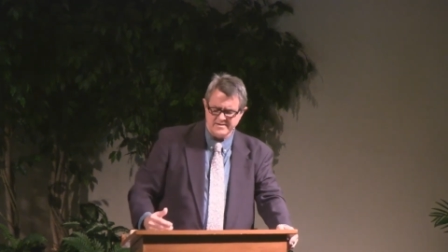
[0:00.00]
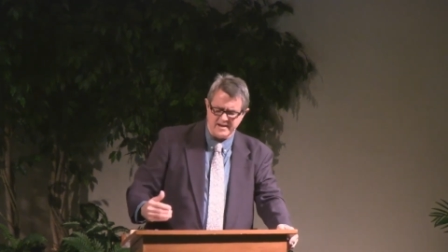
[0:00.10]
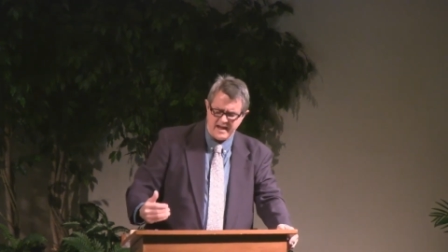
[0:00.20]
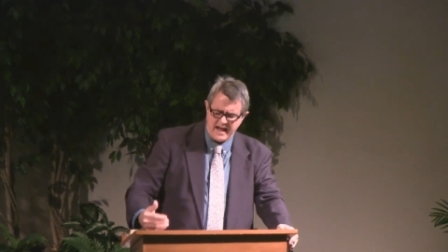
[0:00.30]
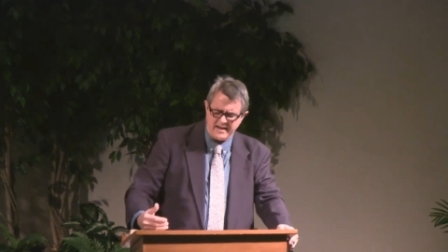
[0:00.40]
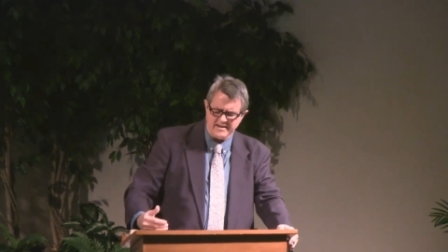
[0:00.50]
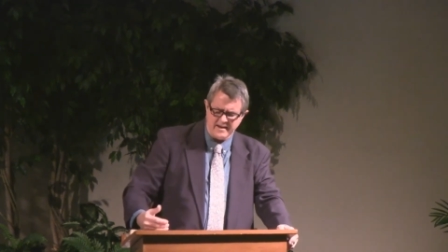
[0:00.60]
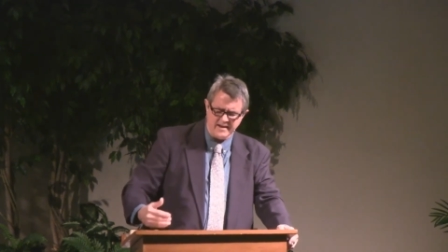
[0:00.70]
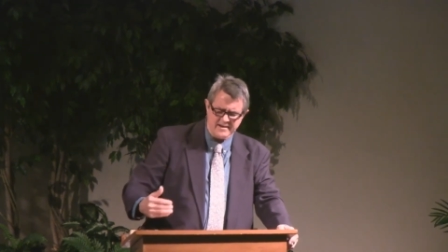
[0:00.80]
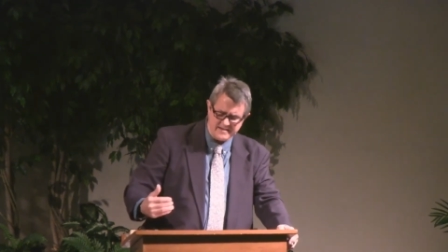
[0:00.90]

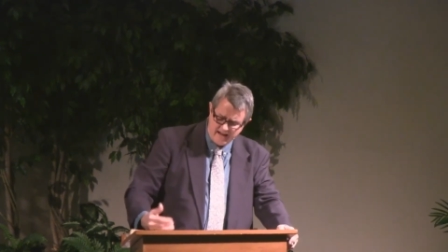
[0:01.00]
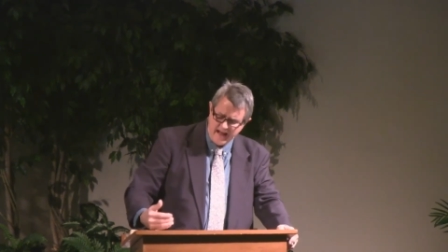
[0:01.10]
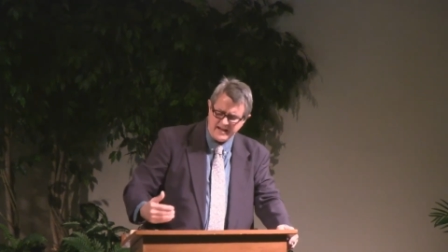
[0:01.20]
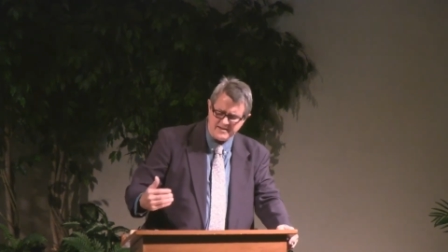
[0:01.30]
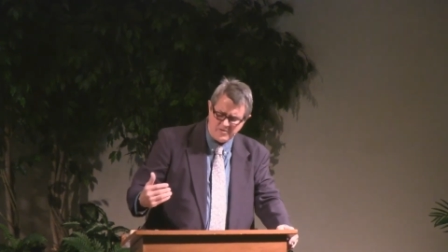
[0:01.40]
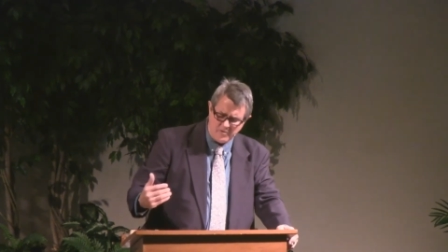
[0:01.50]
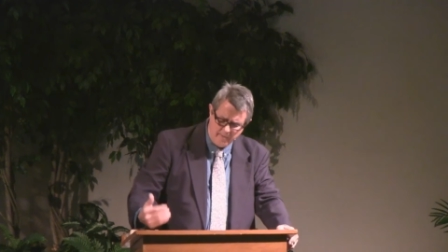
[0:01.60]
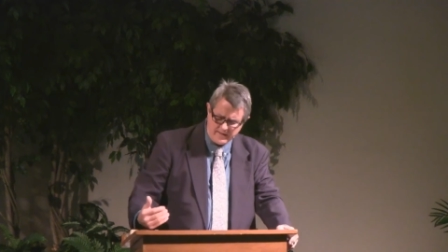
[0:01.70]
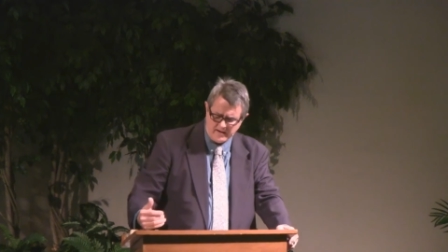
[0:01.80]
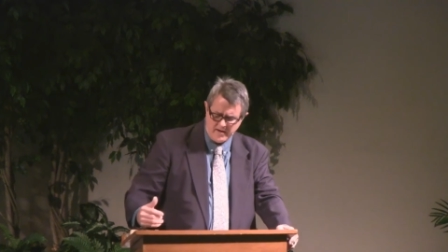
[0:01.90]
delighting, delighting to
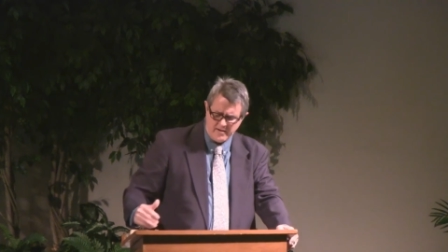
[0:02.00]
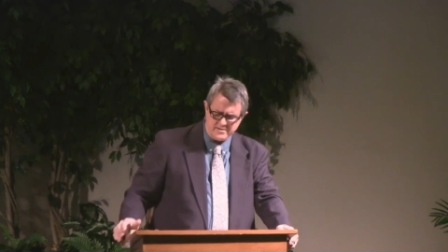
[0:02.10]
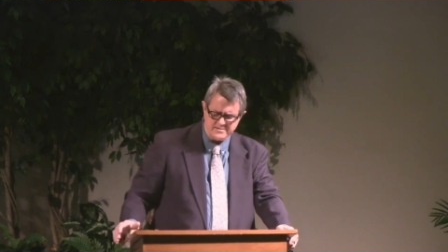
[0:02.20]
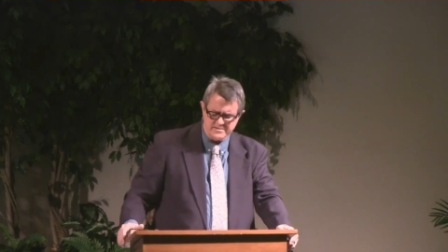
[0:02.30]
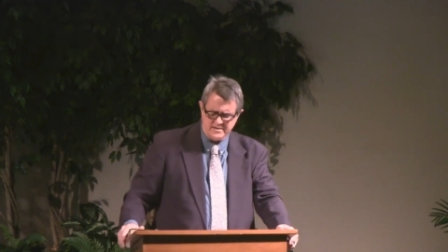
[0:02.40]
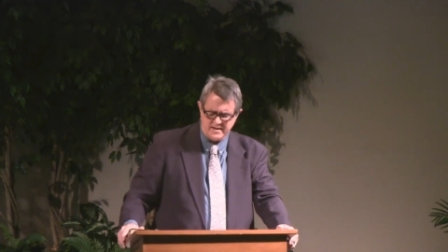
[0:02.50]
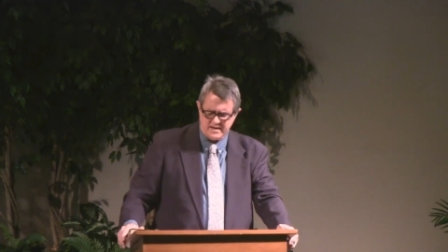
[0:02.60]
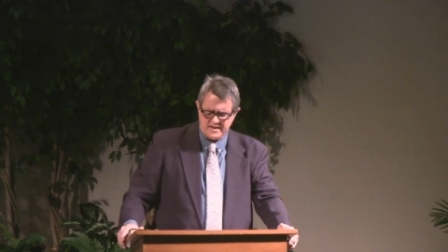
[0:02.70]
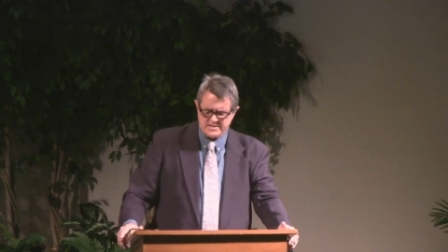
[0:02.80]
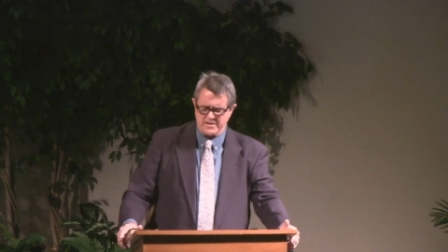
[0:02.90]
obey the laws,
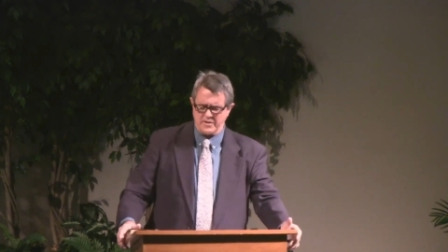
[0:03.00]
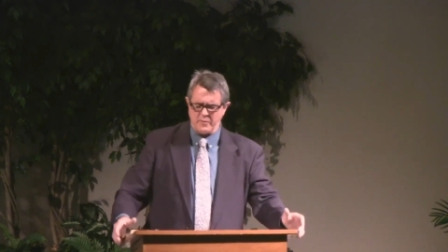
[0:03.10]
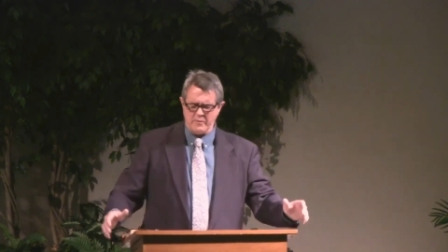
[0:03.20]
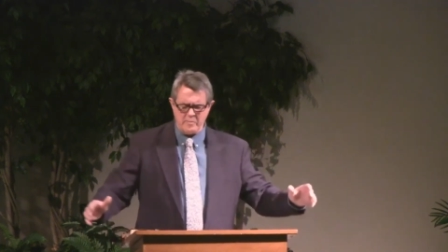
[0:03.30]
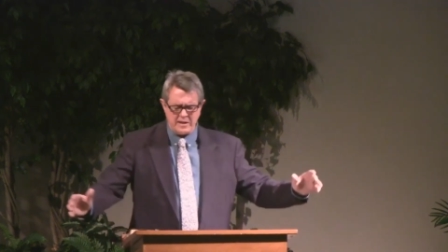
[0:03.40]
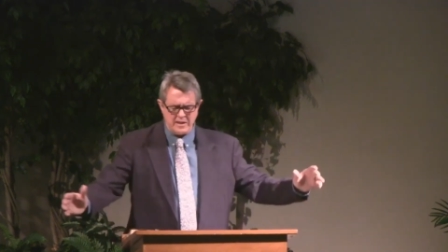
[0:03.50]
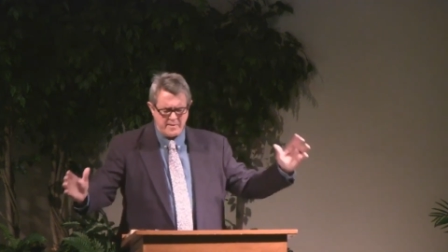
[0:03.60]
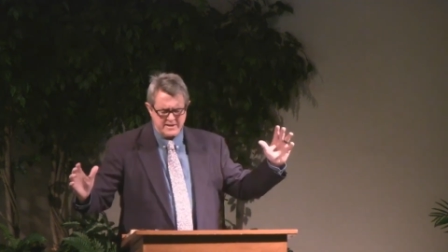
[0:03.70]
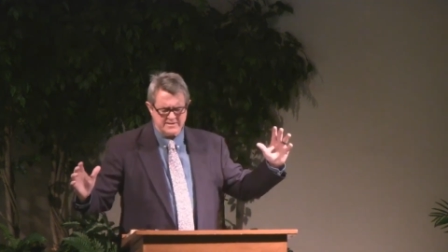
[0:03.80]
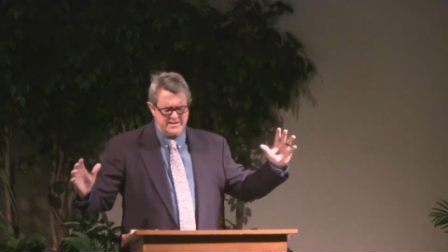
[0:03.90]
so that we would be the
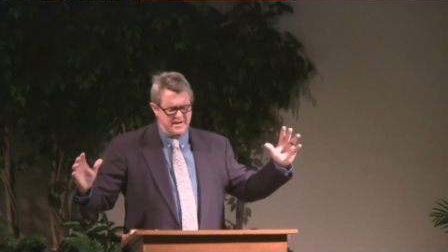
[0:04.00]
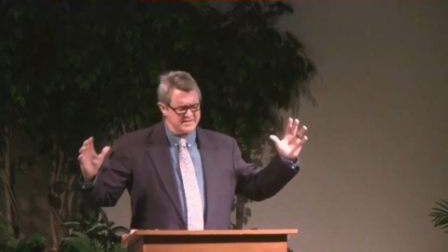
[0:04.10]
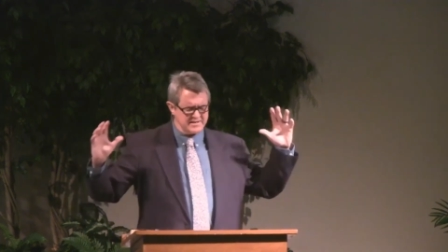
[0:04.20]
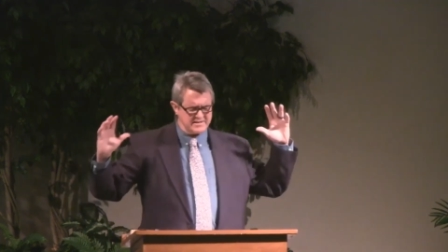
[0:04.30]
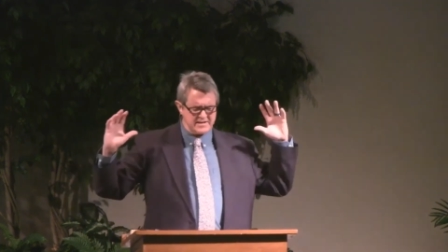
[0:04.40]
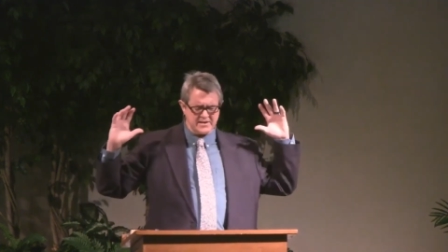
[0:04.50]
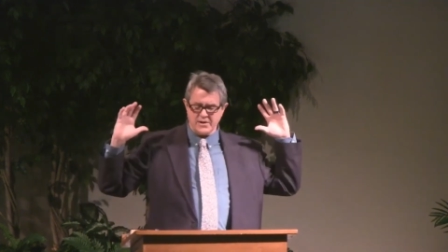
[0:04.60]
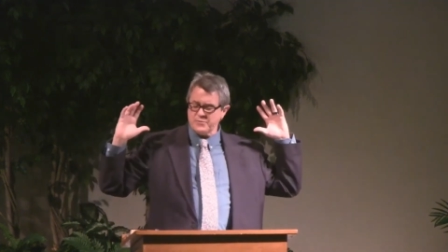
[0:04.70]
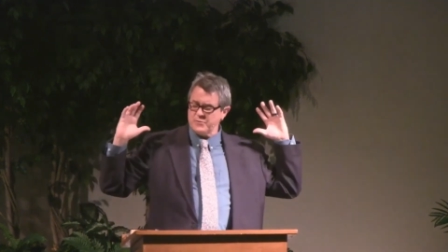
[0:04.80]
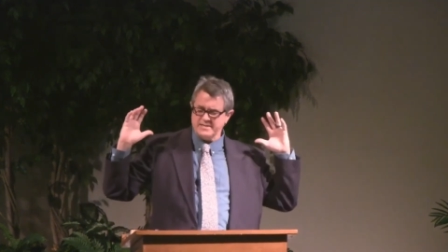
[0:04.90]
best citizens this
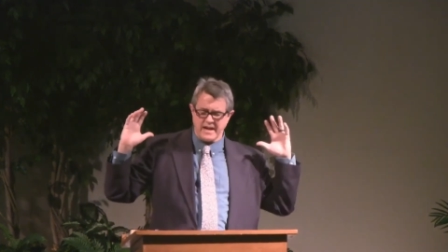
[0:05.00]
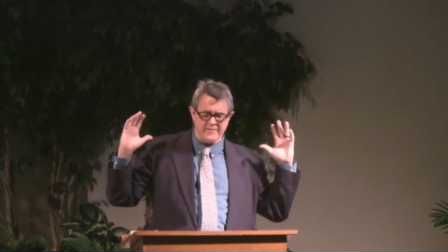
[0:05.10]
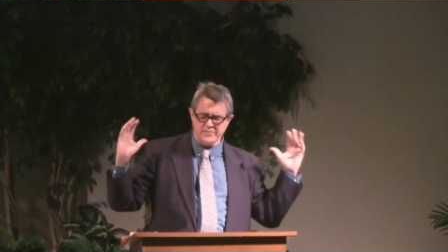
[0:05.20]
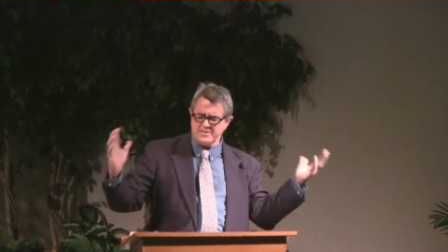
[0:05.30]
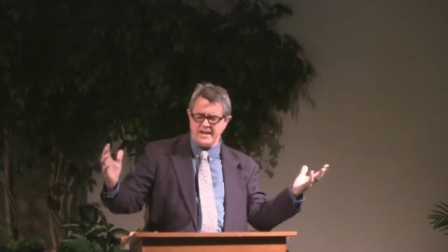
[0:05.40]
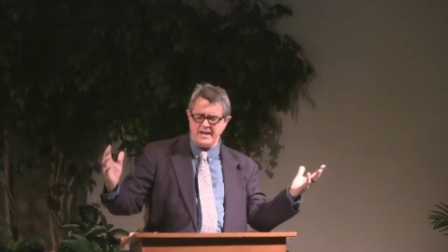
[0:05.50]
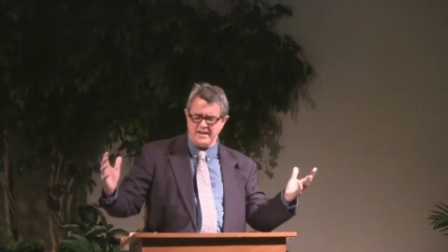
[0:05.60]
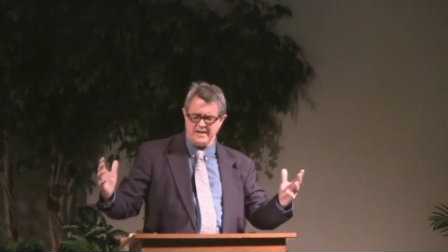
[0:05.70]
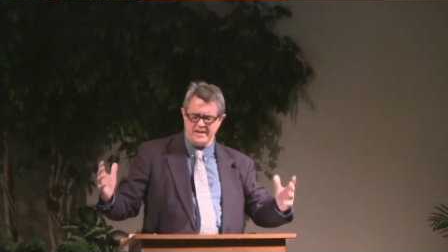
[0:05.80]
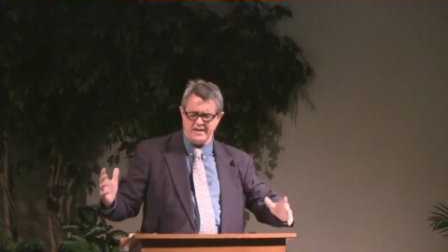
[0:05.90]
country has ever seen.